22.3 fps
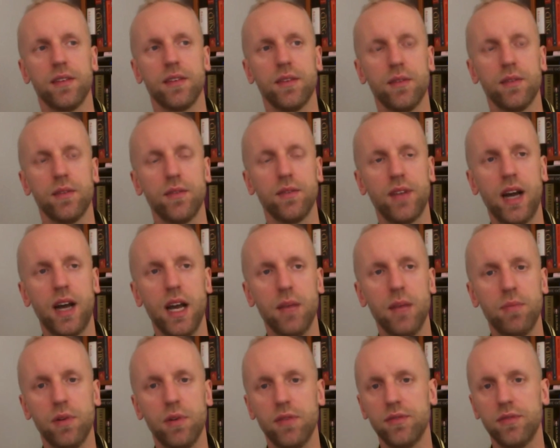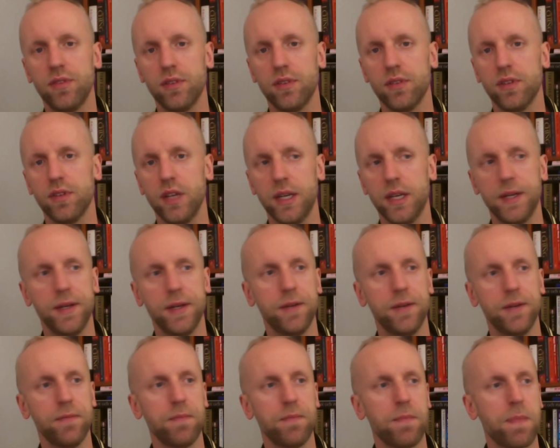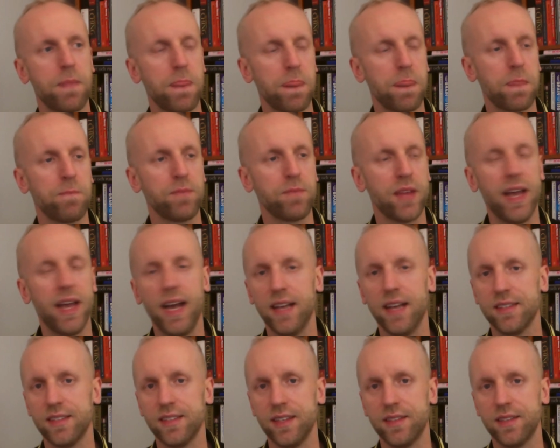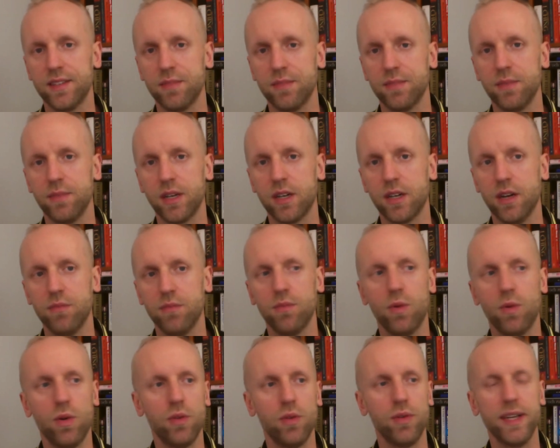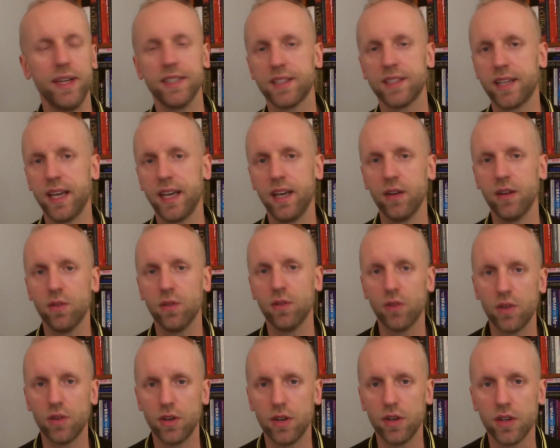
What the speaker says: type of asset become more risky or